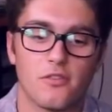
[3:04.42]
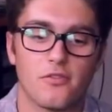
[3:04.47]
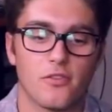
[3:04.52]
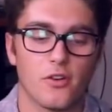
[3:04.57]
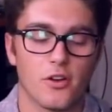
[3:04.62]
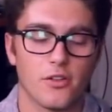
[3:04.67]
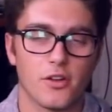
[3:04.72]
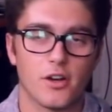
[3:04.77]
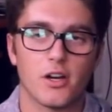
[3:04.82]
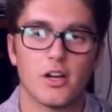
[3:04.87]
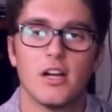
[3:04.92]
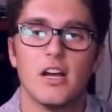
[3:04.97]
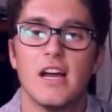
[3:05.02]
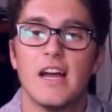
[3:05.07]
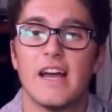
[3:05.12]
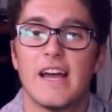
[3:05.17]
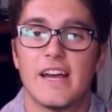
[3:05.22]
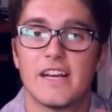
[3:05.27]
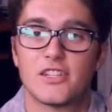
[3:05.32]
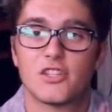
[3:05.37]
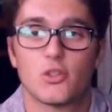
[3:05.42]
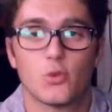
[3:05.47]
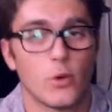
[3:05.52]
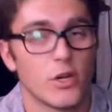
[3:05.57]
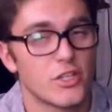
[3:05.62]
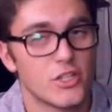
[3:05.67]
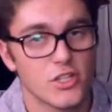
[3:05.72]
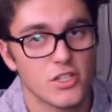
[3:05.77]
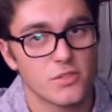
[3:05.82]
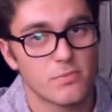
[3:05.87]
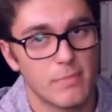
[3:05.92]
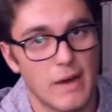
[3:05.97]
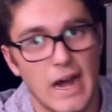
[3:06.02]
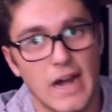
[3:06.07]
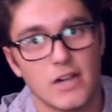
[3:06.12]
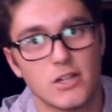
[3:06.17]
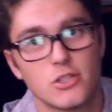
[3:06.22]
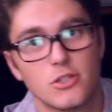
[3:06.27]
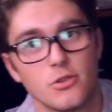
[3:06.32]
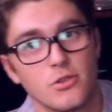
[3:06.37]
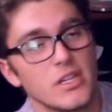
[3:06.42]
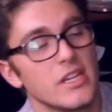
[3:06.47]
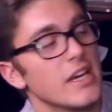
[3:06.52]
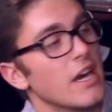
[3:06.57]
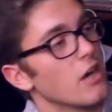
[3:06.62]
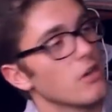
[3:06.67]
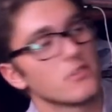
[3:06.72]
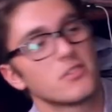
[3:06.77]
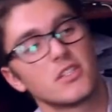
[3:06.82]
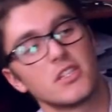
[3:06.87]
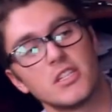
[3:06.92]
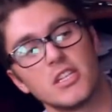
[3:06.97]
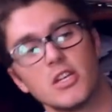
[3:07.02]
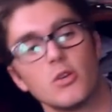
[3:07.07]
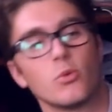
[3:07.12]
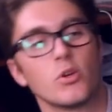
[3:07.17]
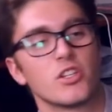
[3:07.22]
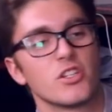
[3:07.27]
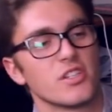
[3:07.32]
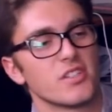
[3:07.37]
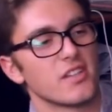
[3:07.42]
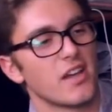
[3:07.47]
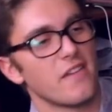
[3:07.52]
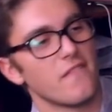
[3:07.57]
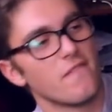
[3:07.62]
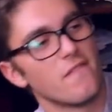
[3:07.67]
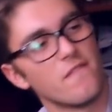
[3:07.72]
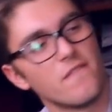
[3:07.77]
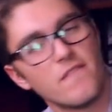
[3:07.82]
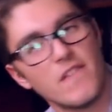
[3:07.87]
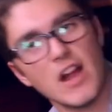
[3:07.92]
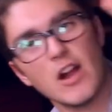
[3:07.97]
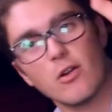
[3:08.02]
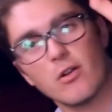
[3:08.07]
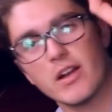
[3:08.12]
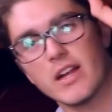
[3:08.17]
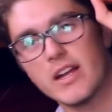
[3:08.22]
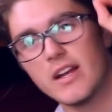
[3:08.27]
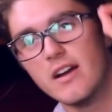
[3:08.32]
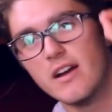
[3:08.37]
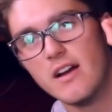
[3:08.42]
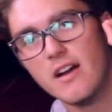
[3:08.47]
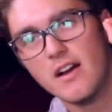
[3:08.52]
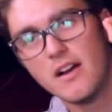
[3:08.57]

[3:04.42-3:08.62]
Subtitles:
further, it switches back to the LCD, which is a very